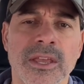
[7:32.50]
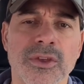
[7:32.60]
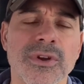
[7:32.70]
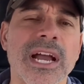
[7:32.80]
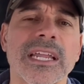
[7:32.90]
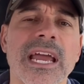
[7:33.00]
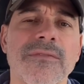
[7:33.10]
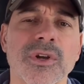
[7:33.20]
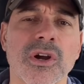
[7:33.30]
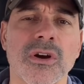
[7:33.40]
you're not going to
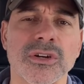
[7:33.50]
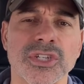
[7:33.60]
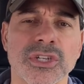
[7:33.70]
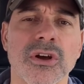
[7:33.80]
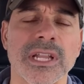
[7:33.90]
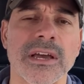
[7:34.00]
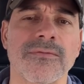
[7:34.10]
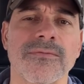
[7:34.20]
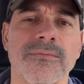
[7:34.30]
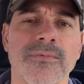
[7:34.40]
have your car stall out
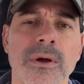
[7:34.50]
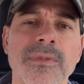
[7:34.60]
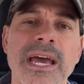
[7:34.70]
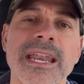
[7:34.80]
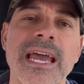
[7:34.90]
from that.